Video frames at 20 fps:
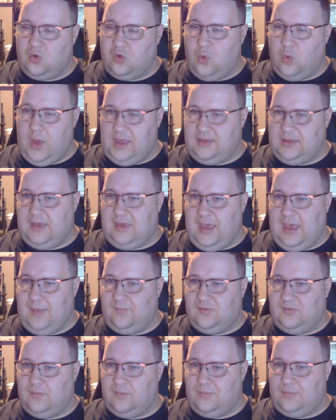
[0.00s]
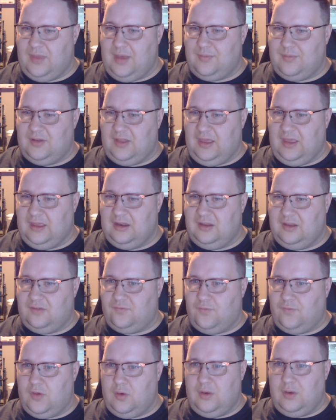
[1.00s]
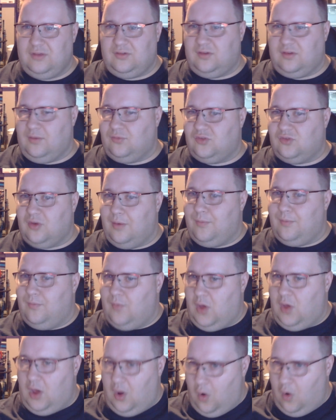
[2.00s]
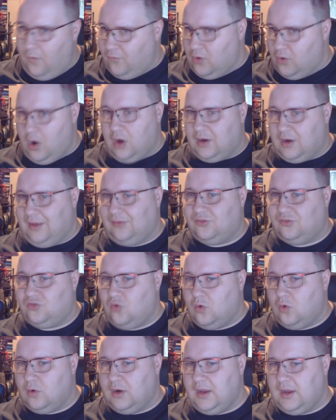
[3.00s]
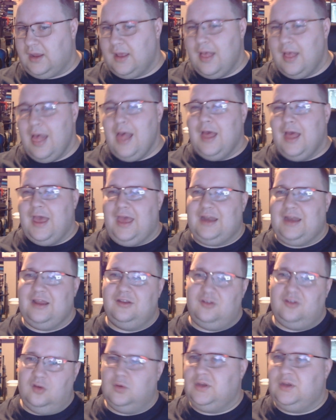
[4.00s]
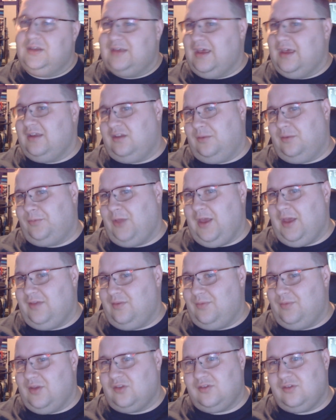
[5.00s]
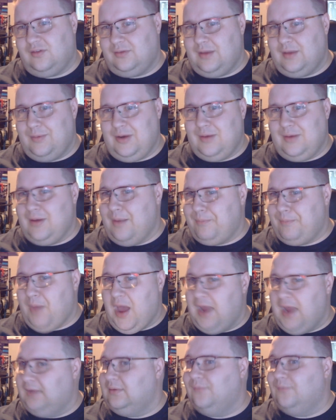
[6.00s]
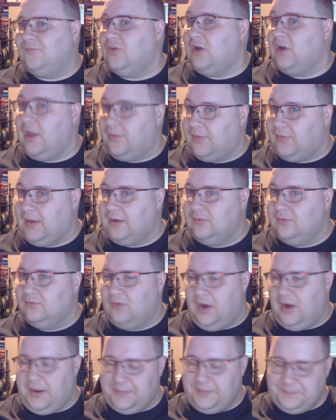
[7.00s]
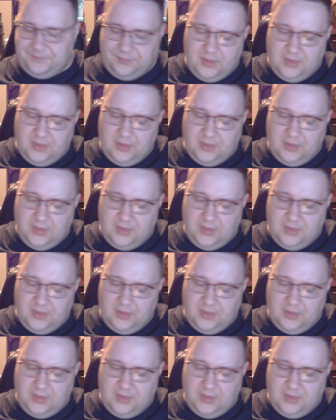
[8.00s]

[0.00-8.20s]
Quake games from them, and like in this there is some overarching story, and I do intend to play them. I'm not buying them for nothing, right?